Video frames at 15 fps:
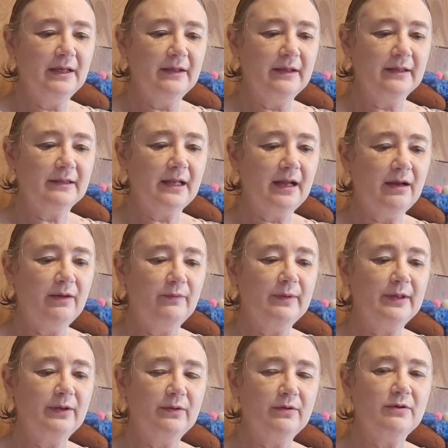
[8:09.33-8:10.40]
that
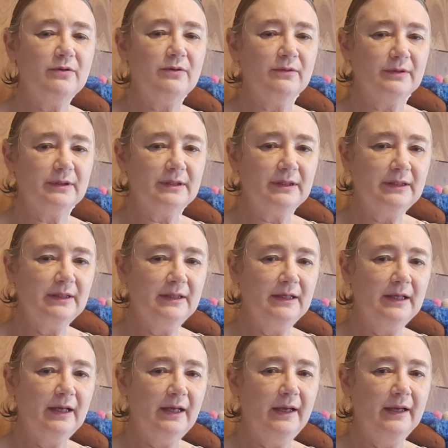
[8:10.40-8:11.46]
widow owned,
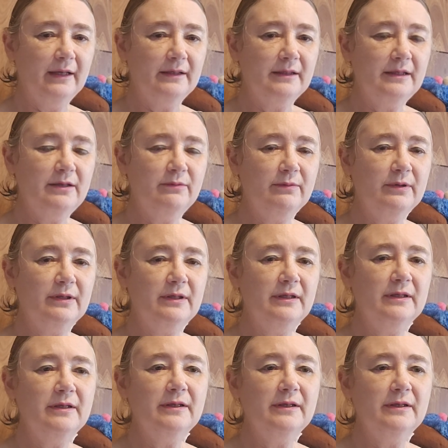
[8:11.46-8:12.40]
and he would